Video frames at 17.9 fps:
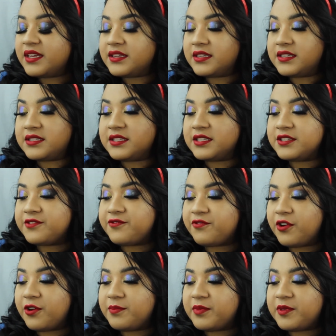This is
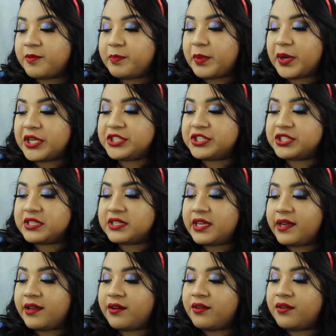from
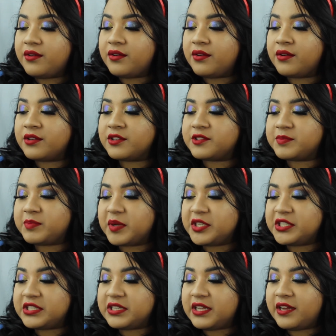Spongelle
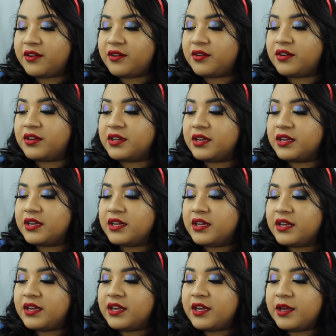Spongelle
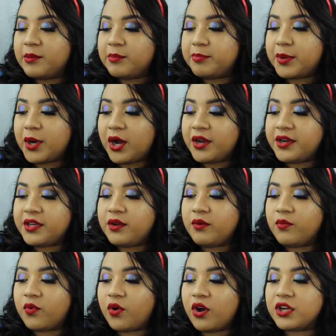
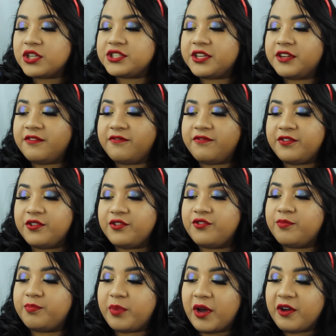body wash
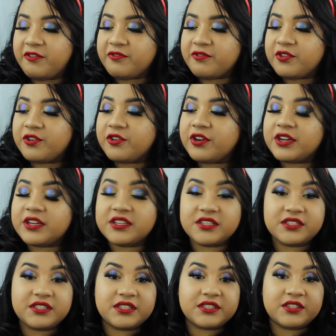infused buffer
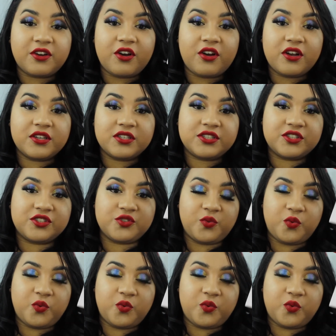is cost